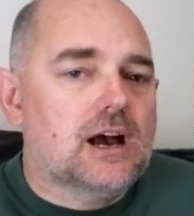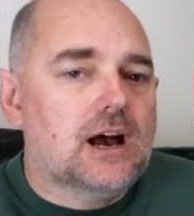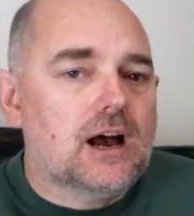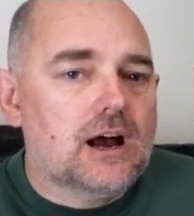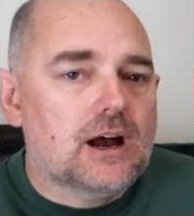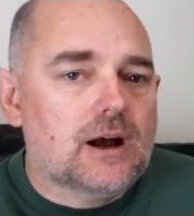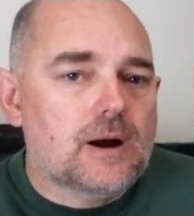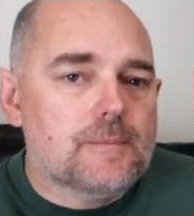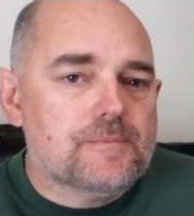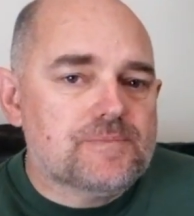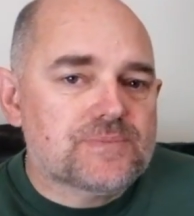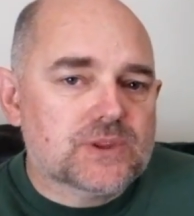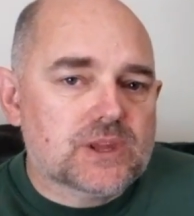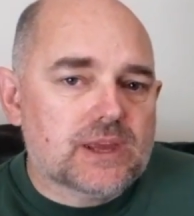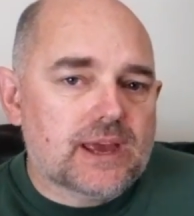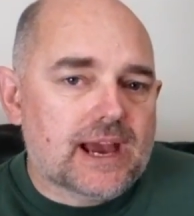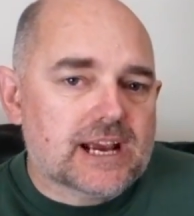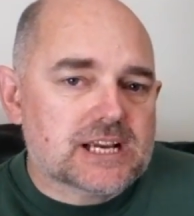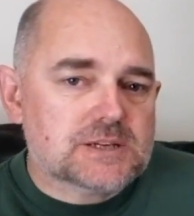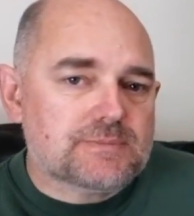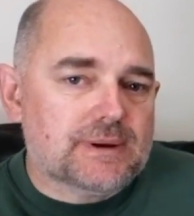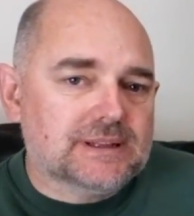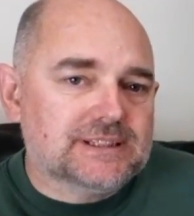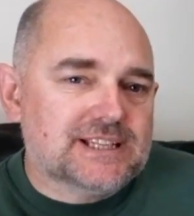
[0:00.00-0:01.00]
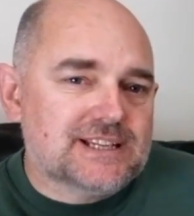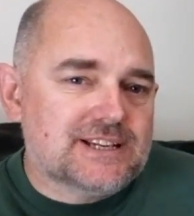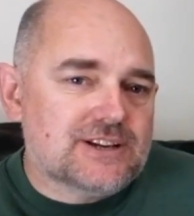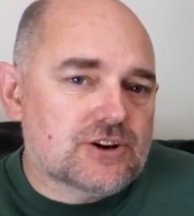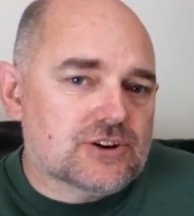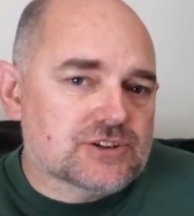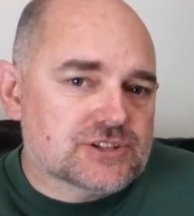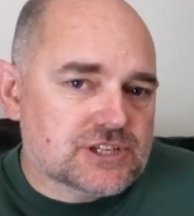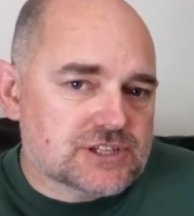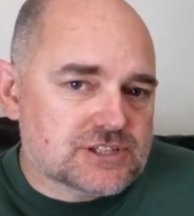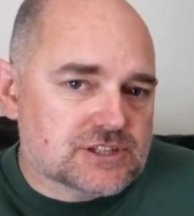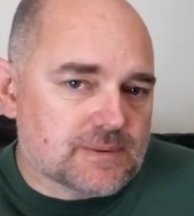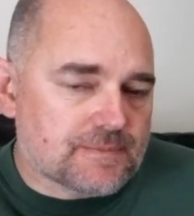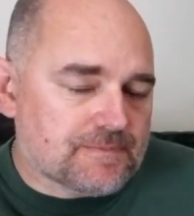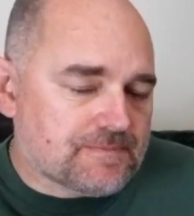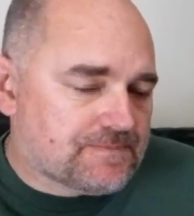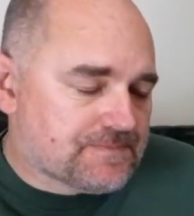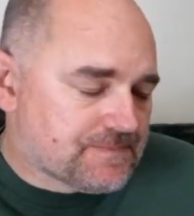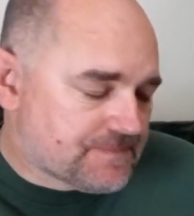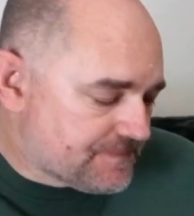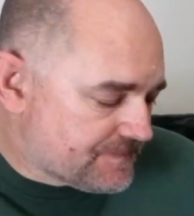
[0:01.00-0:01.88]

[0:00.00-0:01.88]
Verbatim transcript: uh, expanding your system.